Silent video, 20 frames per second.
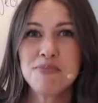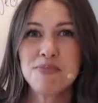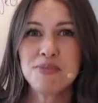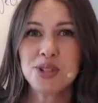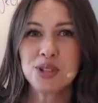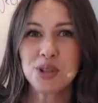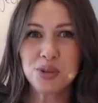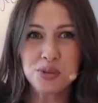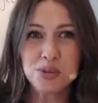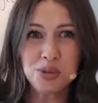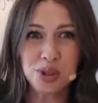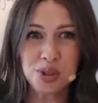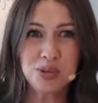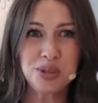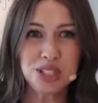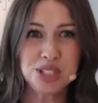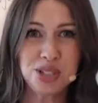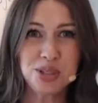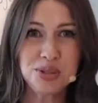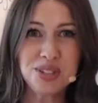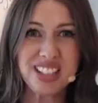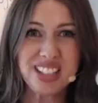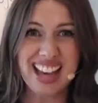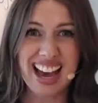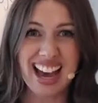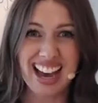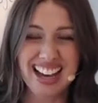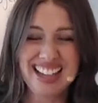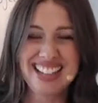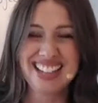So what do we do with
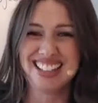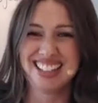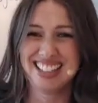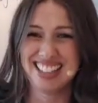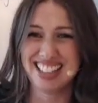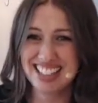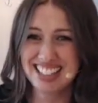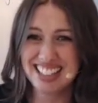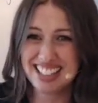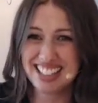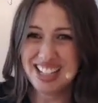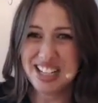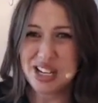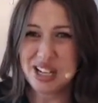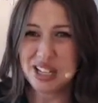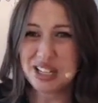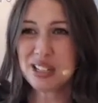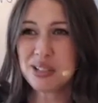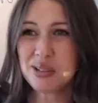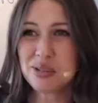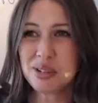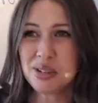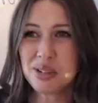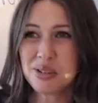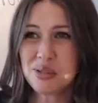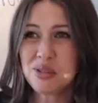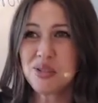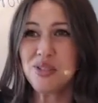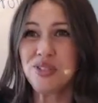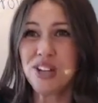that? Like
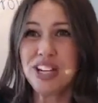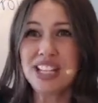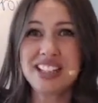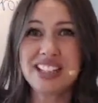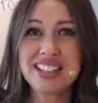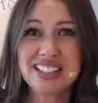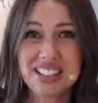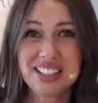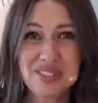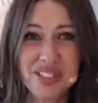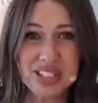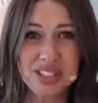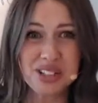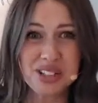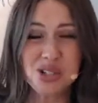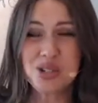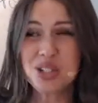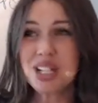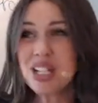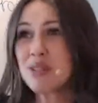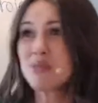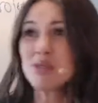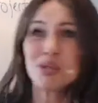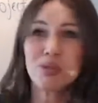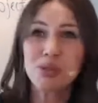we're finally living our dreams.